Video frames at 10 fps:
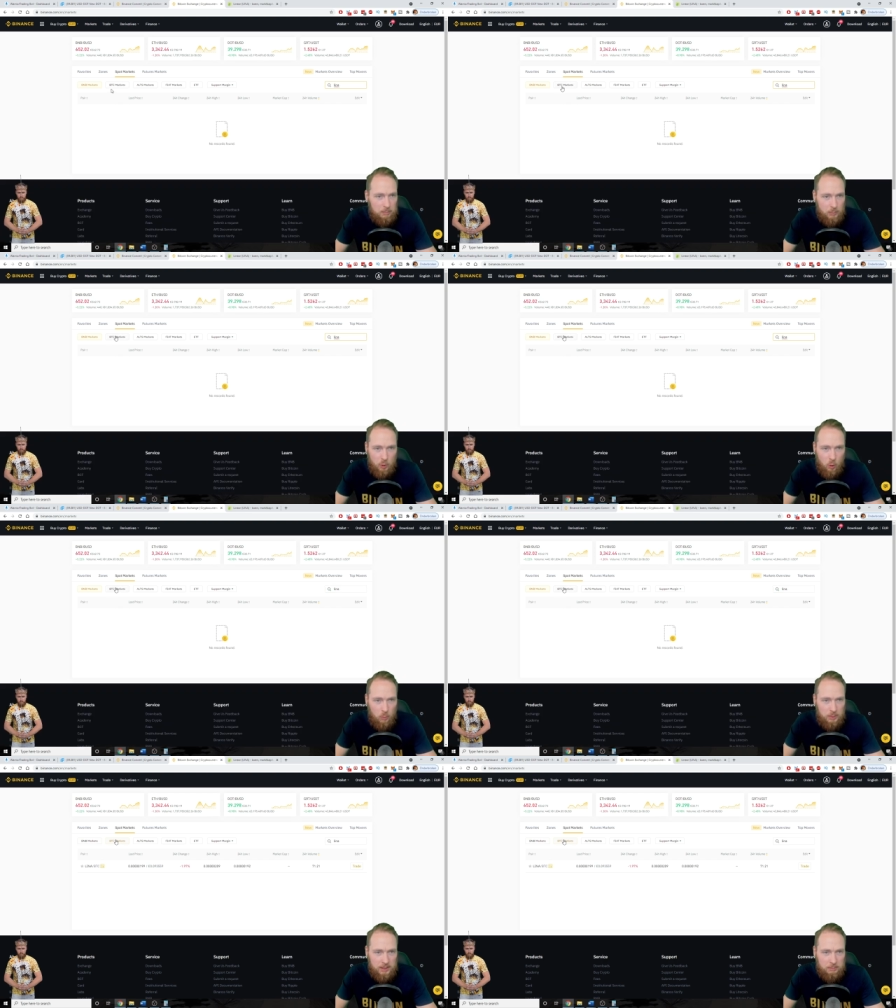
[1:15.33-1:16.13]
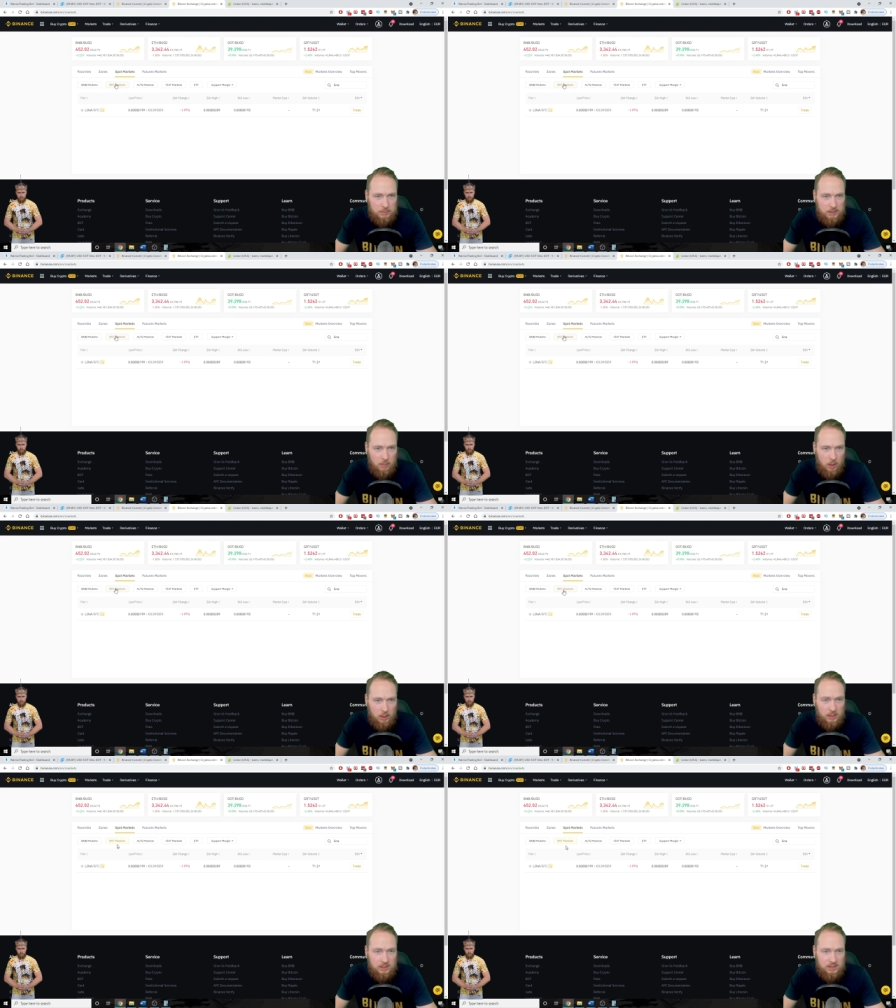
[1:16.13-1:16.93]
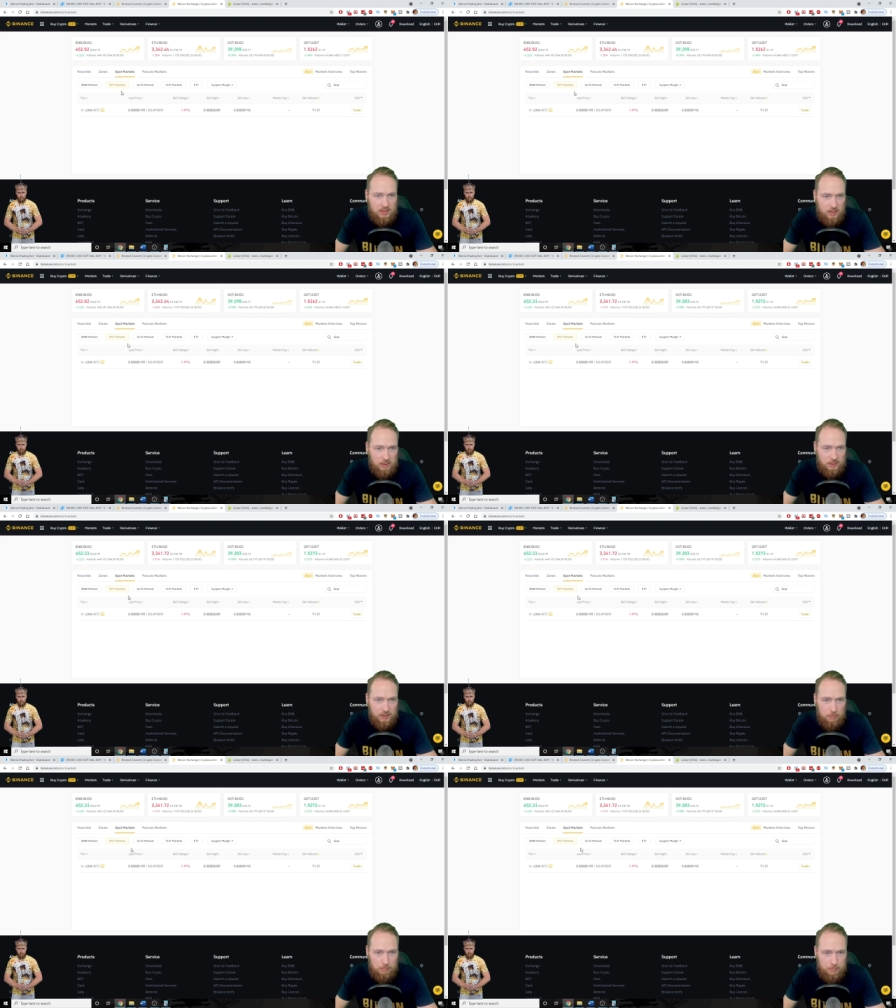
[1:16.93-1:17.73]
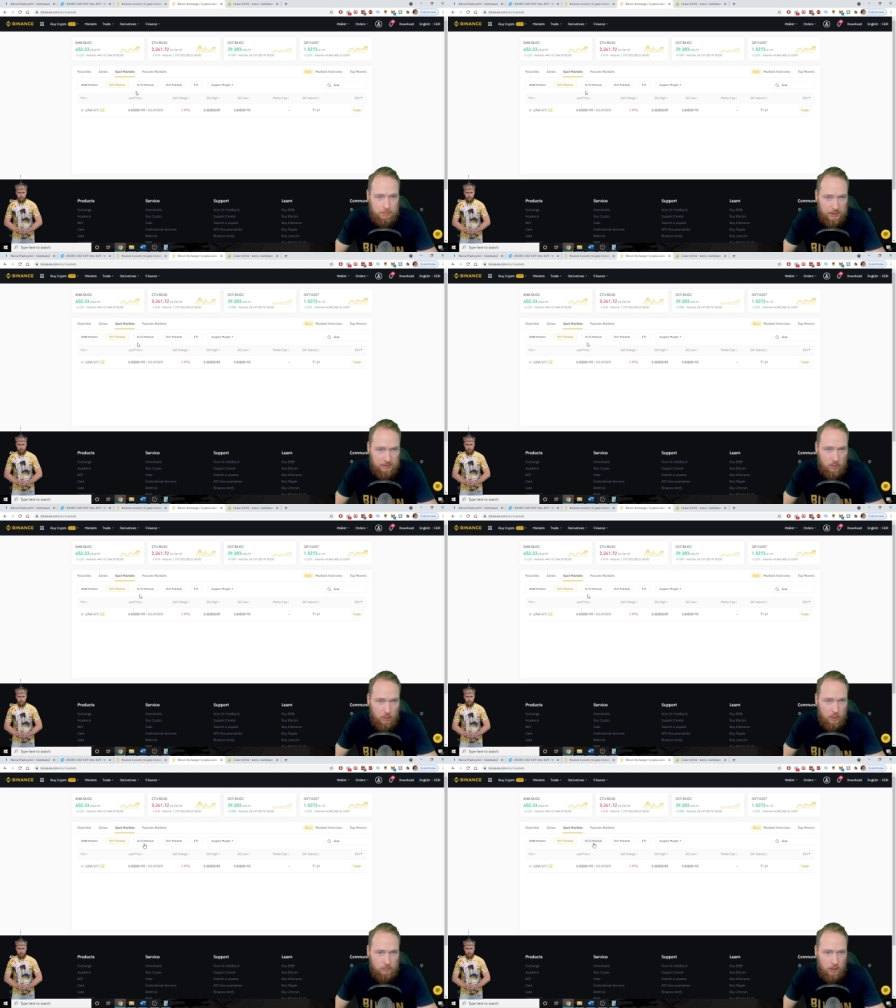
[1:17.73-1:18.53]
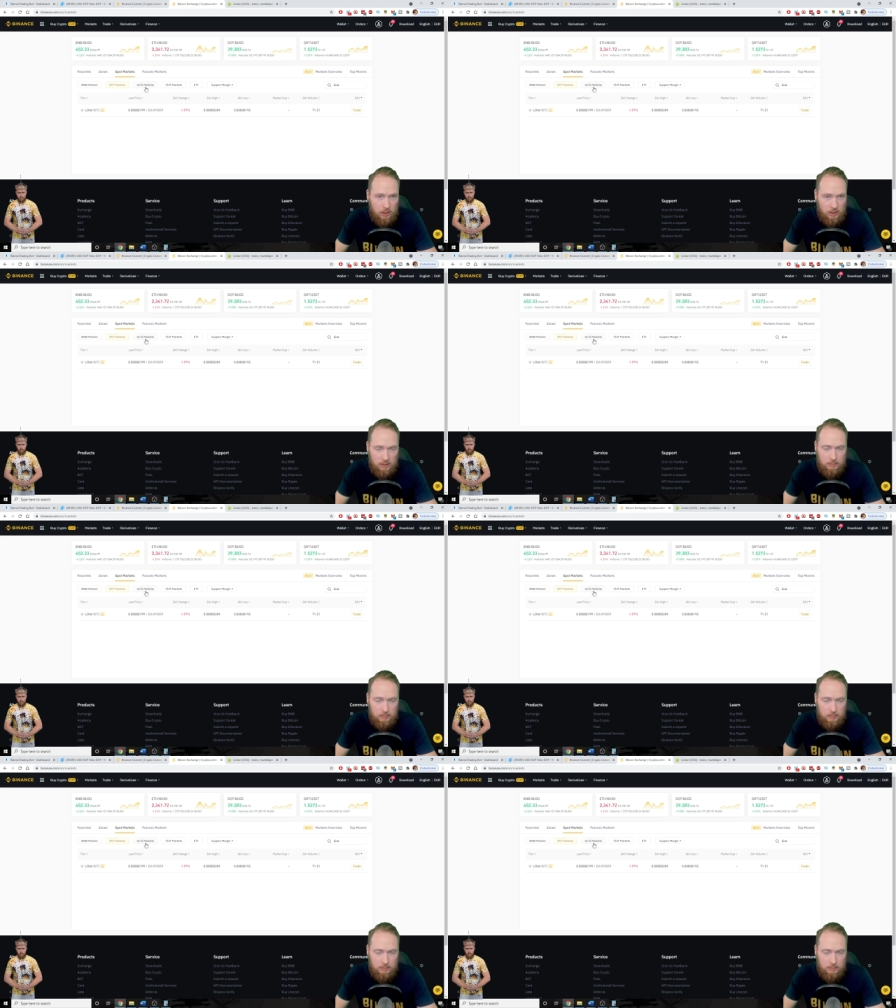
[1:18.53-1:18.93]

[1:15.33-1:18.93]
No BNB markets. There is a Bitcoin market,